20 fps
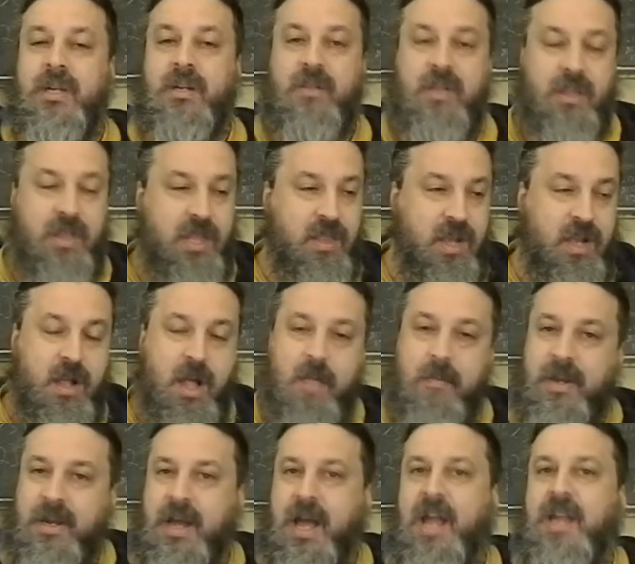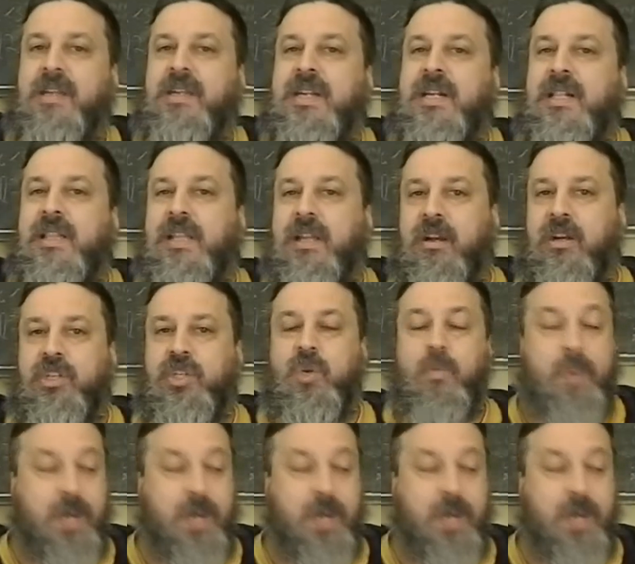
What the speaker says: and they call them an undeclared Jew